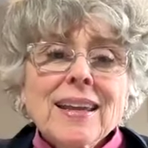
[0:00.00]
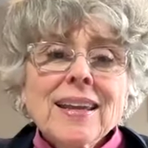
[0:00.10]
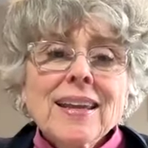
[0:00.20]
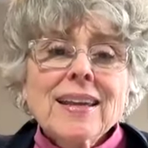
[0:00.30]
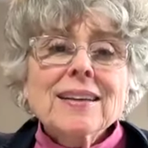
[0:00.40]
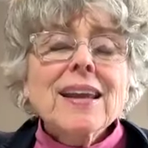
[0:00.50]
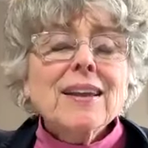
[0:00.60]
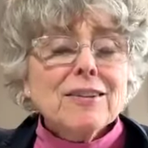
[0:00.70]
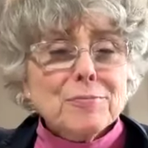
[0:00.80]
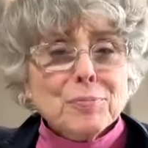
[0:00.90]
in
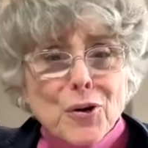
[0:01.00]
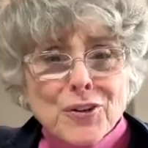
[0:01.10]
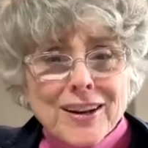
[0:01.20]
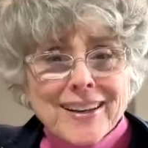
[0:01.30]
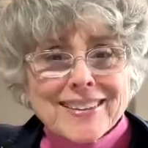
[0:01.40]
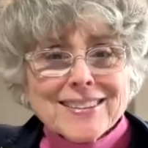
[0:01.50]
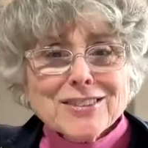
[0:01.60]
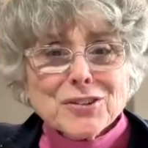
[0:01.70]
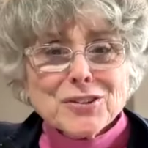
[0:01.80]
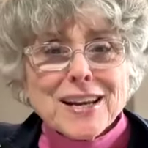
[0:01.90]
exploring
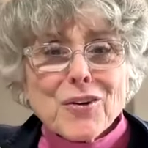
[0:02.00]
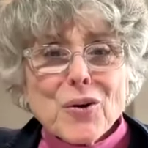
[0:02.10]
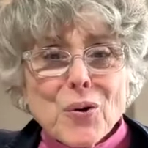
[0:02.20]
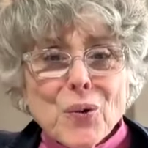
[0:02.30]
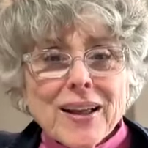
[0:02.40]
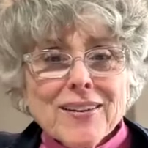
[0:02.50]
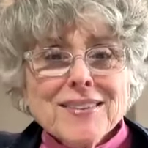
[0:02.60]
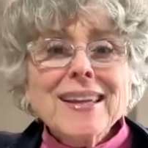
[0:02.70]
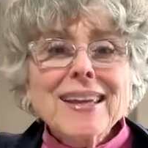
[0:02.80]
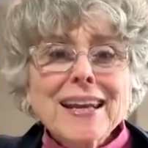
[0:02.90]
doTERRA
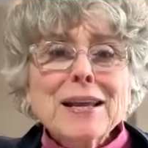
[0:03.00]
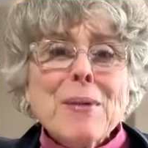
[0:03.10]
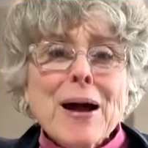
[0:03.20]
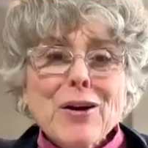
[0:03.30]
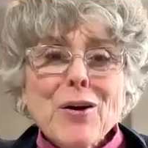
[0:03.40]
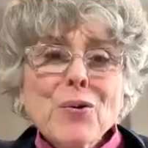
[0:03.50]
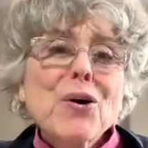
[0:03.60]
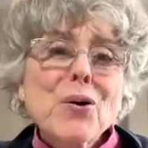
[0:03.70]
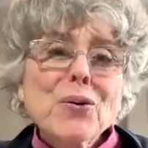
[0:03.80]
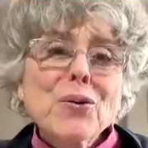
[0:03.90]
oils and getting my own
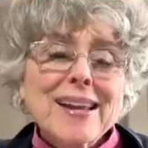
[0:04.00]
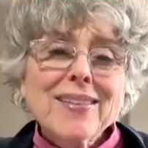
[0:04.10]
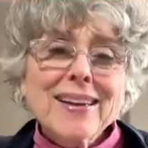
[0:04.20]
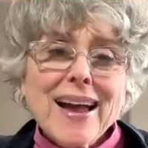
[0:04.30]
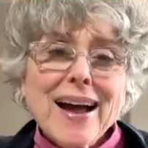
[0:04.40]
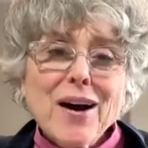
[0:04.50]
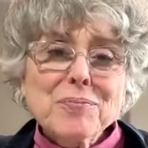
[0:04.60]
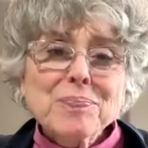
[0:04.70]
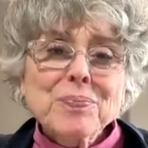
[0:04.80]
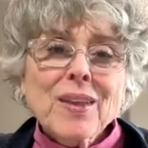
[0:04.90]
wholesale account.
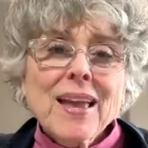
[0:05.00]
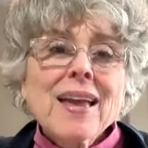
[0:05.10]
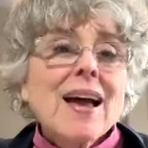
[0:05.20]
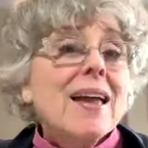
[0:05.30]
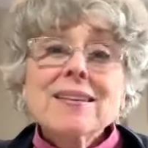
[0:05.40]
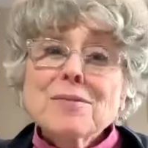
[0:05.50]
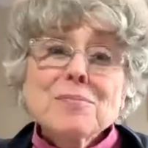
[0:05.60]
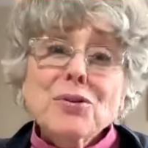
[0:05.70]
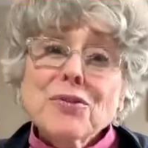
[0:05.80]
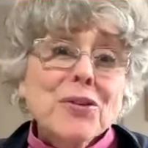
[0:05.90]
It's a
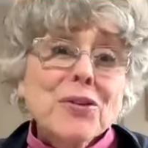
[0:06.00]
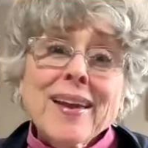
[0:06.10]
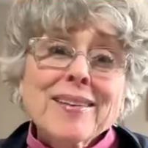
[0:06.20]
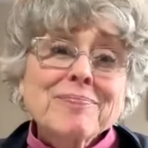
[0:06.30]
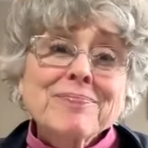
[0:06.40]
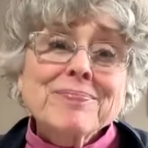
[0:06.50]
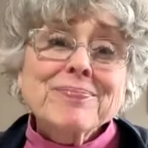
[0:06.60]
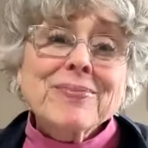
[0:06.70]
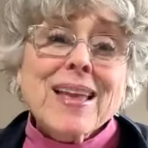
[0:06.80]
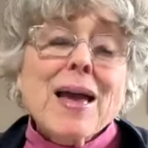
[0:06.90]
beautiful thing
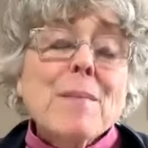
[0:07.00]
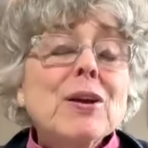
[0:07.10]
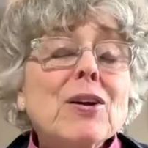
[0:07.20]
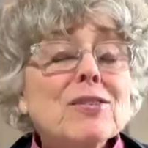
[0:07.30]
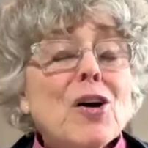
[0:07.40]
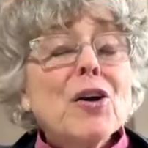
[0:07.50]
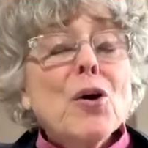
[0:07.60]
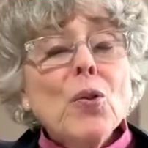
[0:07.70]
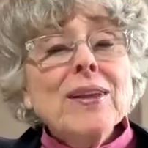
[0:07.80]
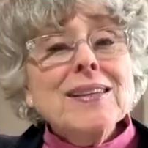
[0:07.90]
because not
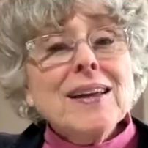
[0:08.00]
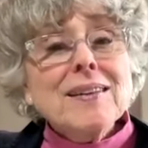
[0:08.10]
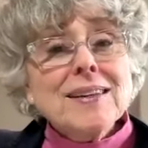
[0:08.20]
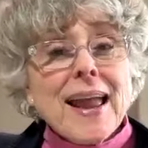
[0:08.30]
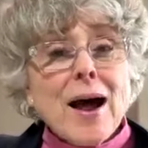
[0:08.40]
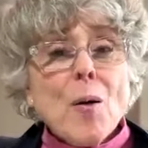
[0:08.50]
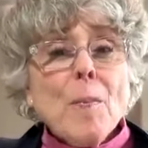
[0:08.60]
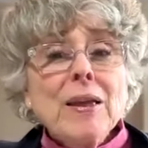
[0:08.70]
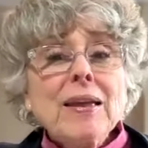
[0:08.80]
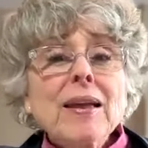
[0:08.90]
only does it
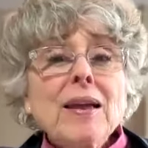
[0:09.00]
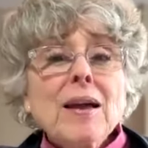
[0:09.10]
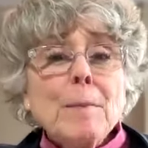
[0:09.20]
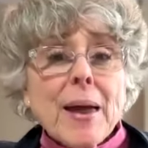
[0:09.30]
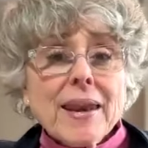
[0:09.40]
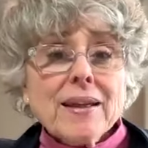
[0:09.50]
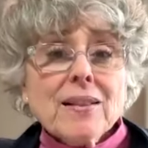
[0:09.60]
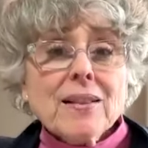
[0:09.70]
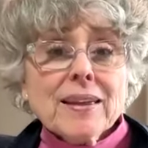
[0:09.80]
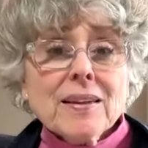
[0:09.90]
help me
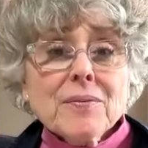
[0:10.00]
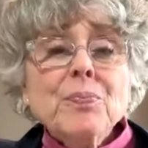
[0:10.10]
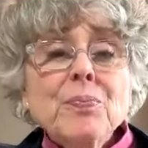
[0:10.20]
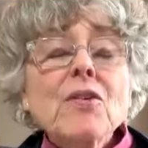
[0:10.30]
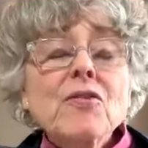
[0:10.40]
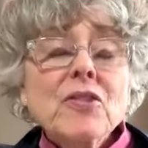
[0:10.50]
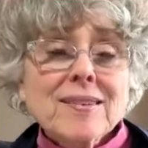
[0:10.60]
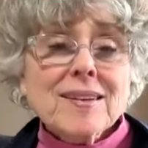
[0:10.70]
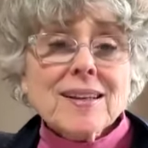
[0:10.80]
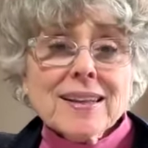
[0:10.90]
medically,
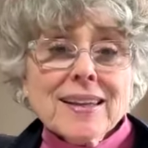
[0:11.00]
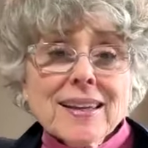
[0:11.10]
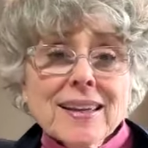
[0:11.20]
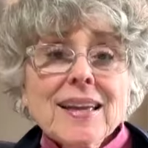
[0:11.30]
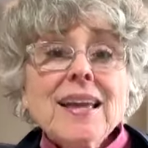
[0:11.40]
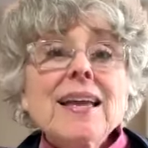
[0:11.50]
physically,